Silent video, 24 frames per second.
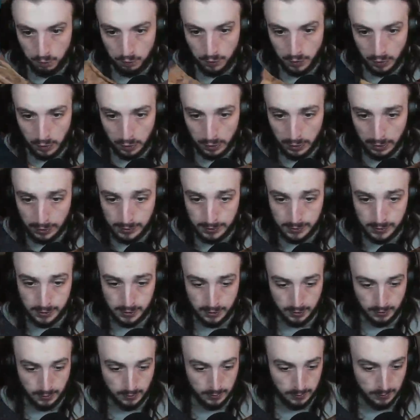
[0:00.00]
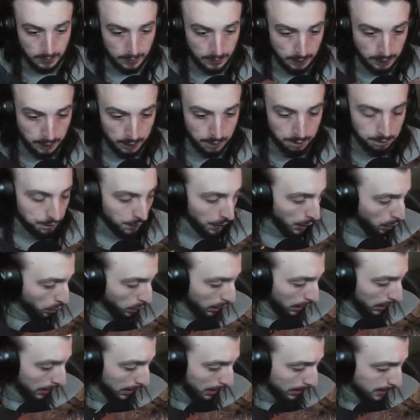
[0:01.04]
Feel it!
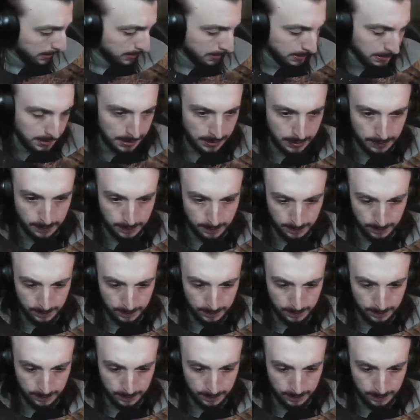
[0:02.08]
Feel it!